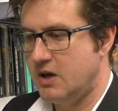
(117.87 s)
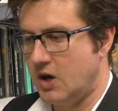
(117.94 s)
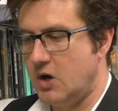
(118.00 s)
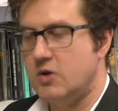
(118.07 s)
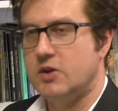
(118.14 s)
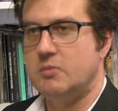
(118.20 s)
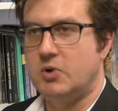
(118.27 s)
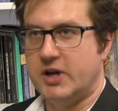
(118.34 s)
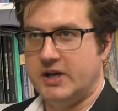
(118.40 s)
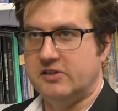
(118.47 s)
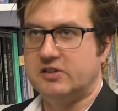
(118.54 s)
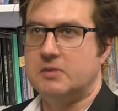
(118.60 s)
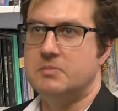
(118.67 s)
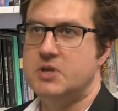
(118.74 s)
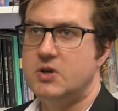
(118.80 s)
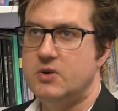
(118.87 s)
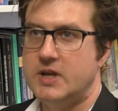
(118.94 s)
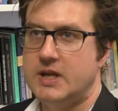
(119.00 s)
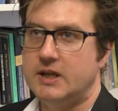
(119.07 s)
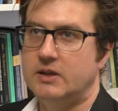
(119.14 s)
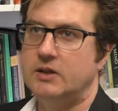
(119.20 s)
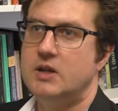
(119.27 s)
oh, the brain is
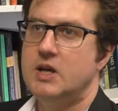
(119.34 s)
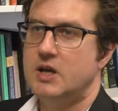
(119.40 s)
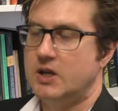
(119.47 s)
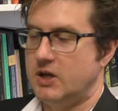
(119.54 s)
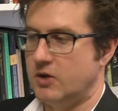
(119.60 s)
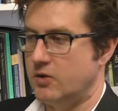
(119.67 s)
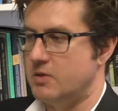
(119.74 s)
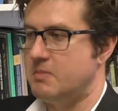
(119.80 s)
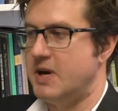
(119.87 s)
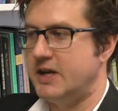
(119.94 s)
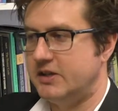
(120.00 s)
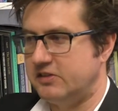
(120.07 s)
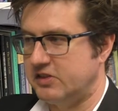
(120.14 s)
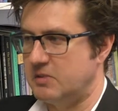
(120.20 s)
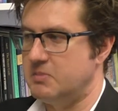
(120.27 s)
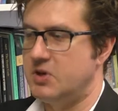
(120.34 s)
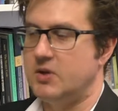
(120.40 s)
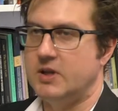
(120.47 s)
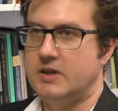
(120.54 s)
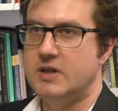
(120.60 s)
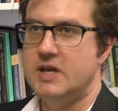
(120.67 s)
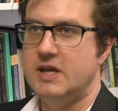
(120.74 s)
computing, the mind is
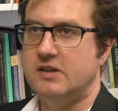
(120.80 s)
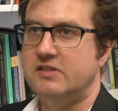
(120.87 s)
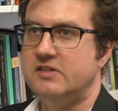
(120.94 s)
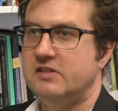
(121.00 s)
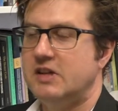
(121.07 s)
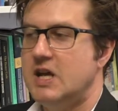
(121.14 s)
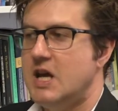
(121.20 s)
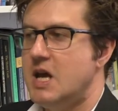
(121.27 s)
computing this.